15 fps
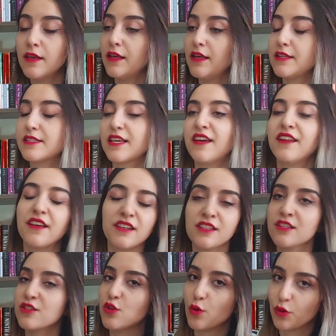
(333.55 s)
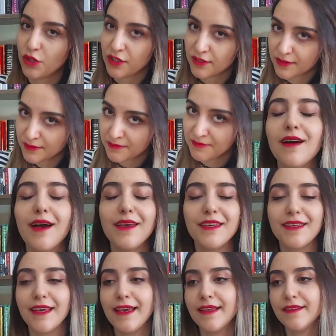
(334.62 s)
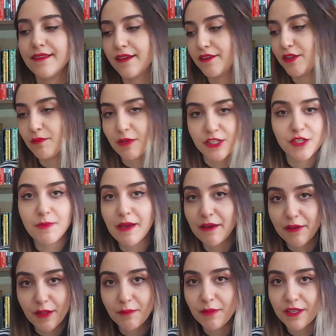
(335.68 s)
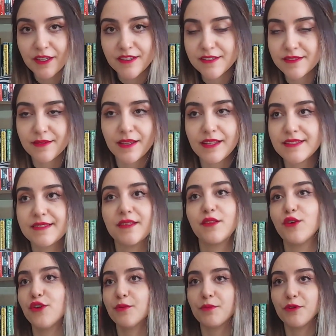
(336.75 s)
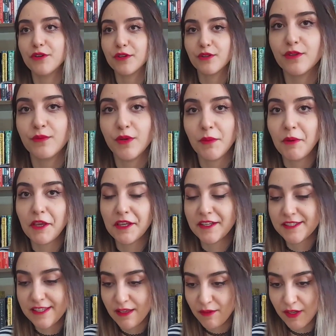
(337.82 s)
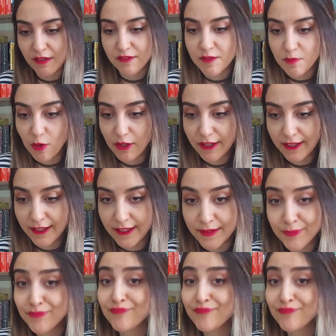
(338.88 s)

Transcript: It's getting so good. I can't tell you much about it because it's the third book. What am I going to say without spoiling it?